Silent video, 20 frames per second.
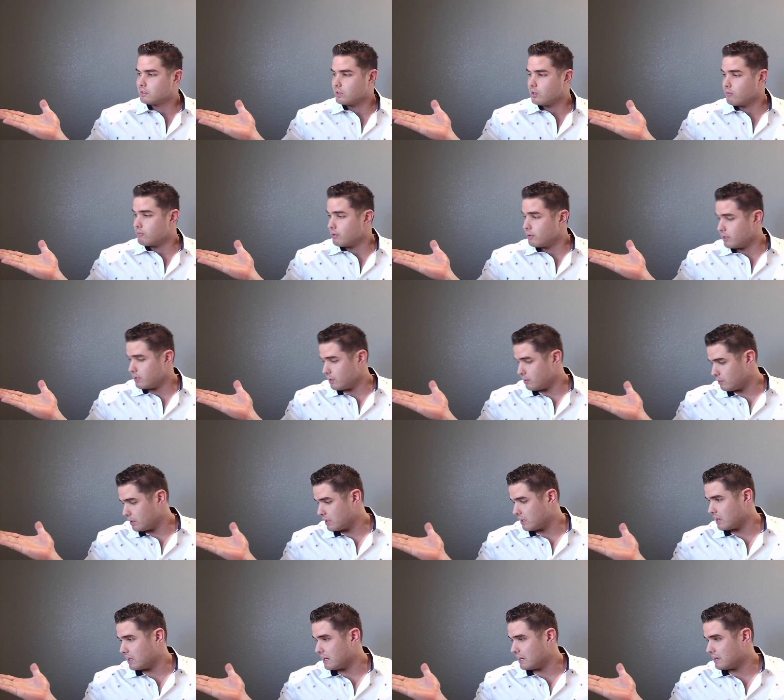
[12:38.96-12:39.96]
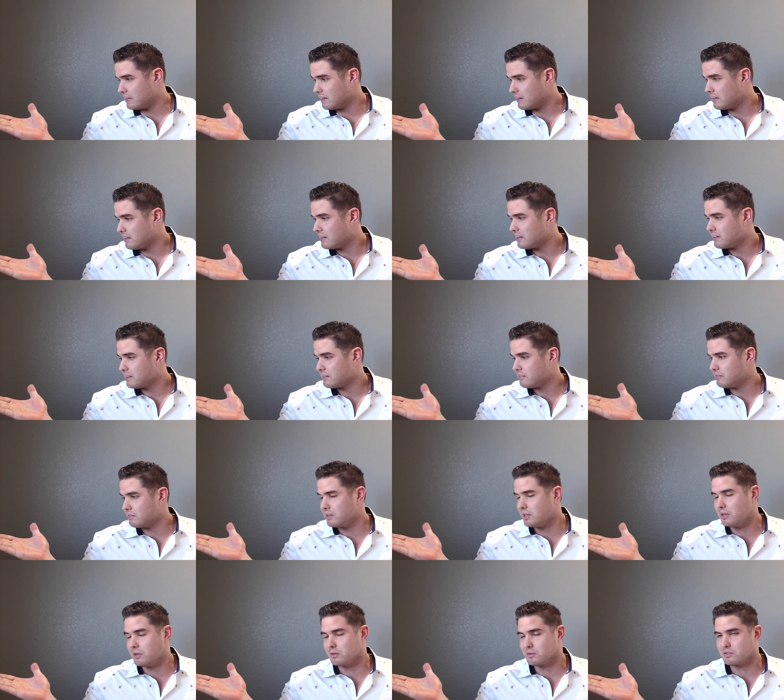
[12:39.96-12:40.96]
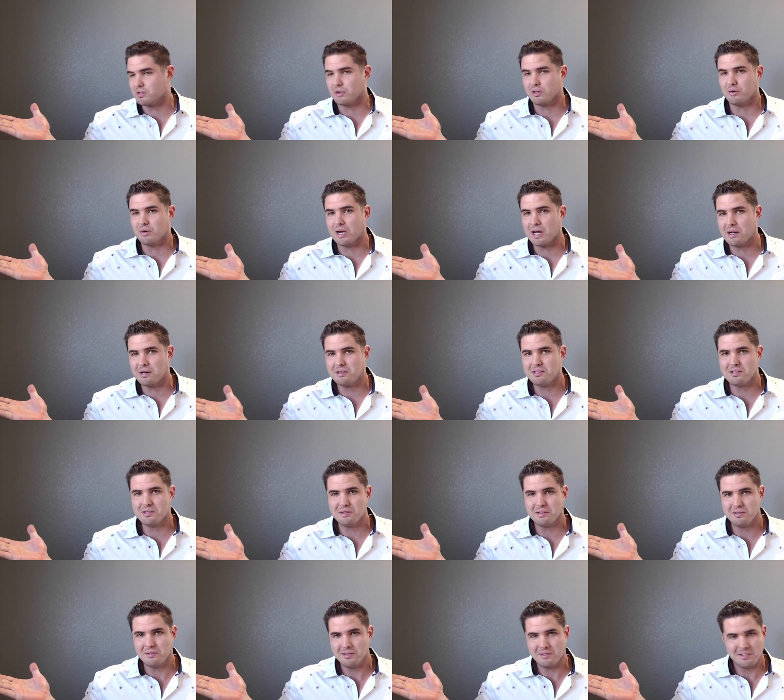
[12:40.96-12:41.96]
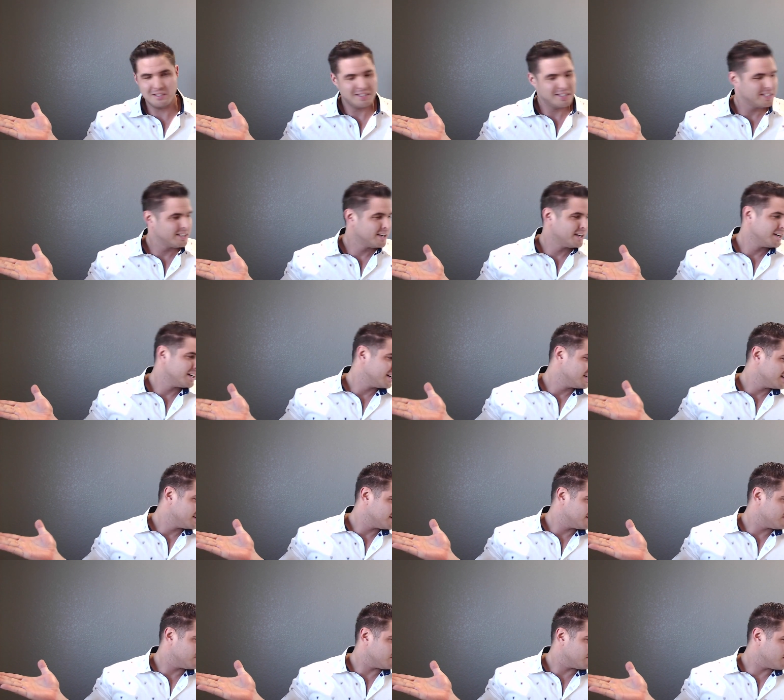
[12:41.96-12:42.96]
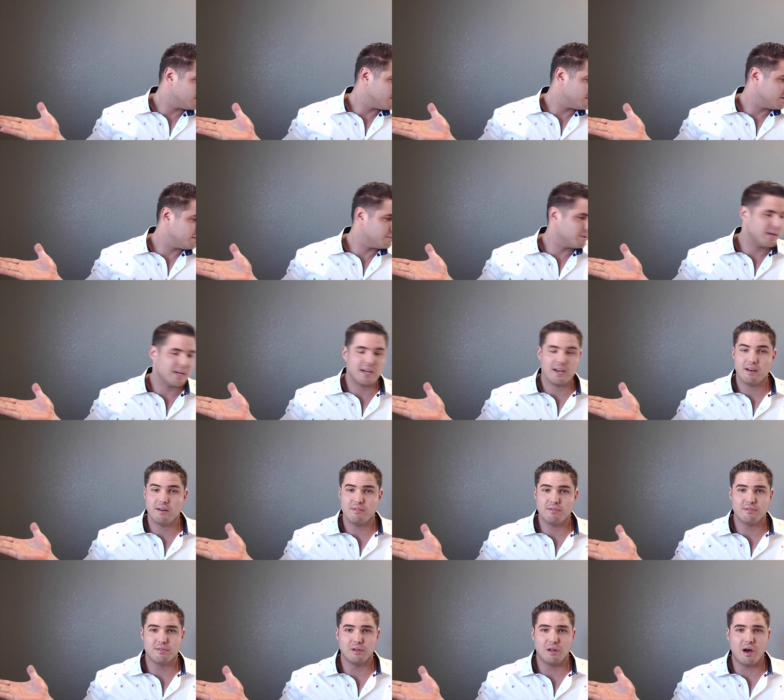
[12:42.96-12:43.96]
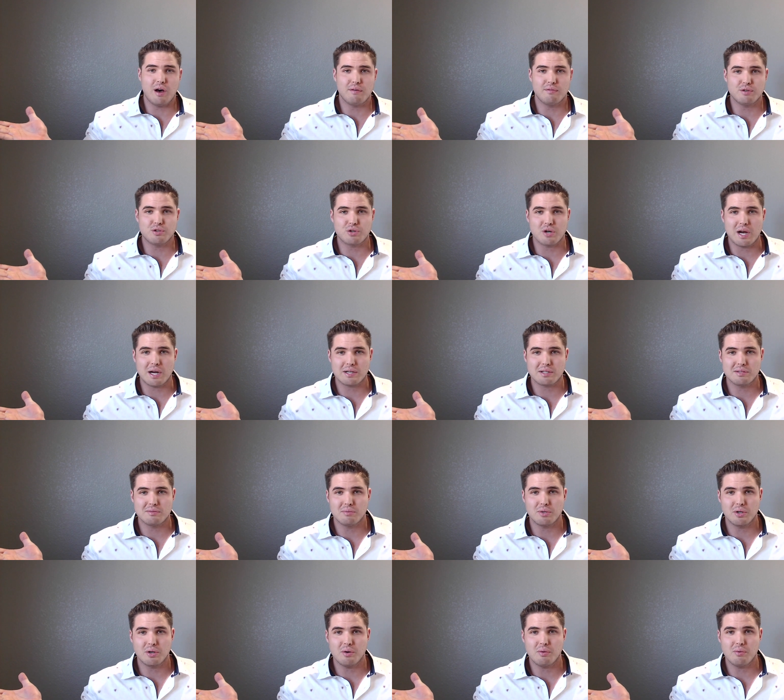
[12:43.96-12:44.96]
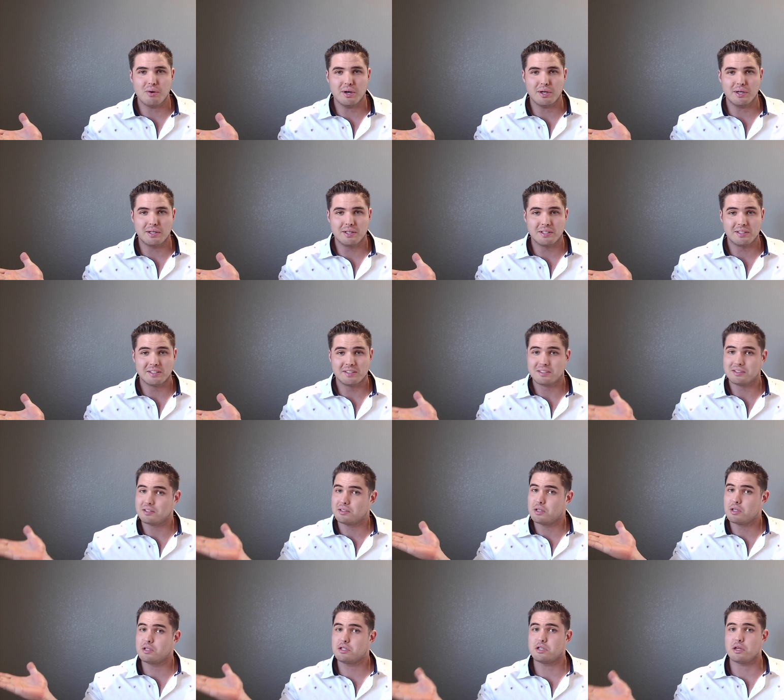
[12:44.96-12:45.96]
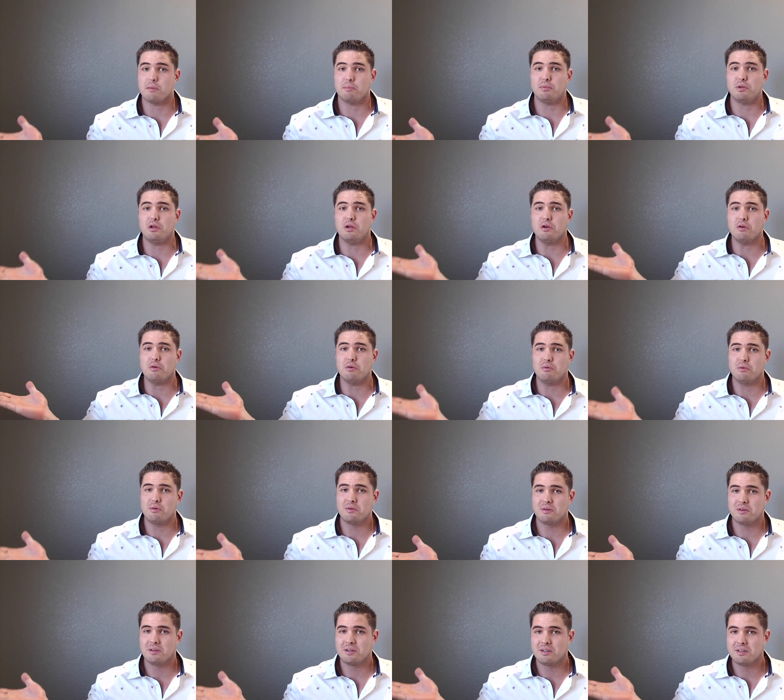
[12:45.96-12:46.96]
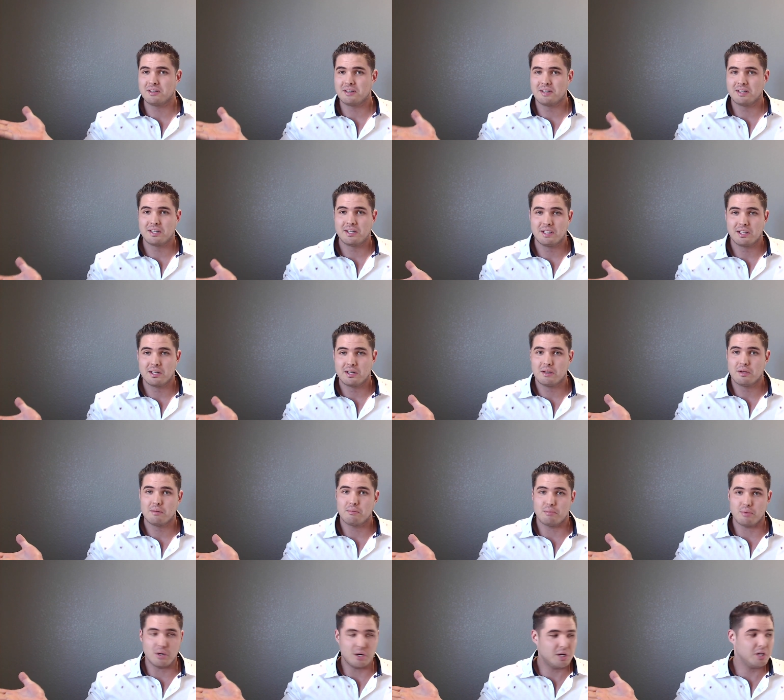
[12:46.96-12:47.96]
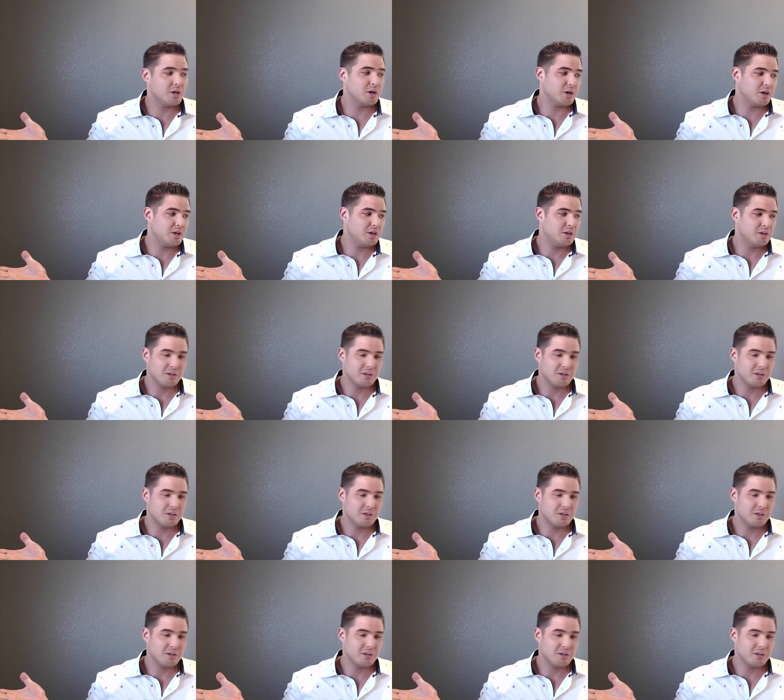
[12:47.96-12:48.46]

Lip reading: Over here we got videos on gratitude, and over here we have law of attraction 101. It's up to you. Pretty good.